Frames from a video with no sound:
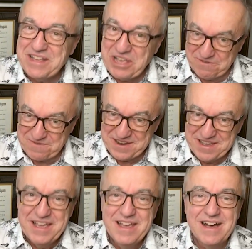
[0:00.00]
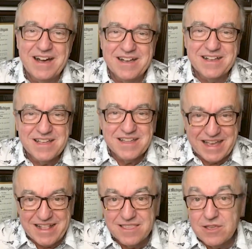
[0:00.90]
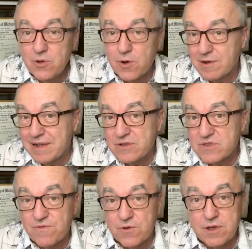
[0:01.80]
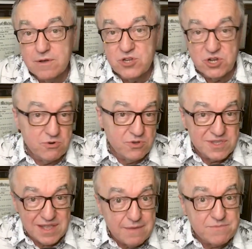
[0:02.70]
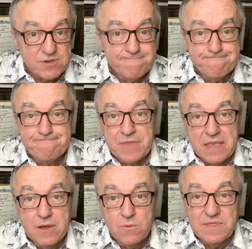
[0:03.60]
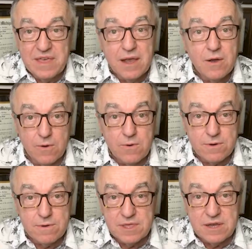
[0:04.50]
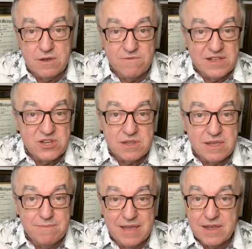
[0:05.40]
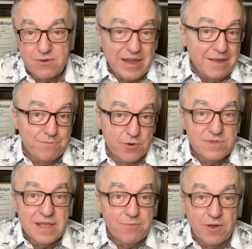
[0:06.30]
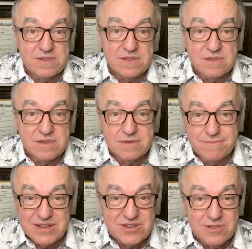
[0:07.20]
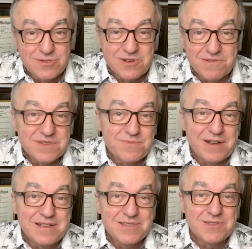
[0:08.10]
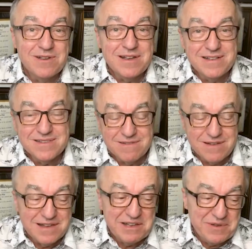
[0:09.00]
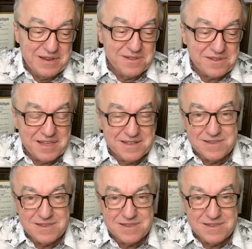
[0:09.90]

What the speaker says: Gift. Get the URLs for your children's names. When they are older, they'll eventually make great birthday presents. Imagine the look of surprise in their eyes. Oh, I went looking.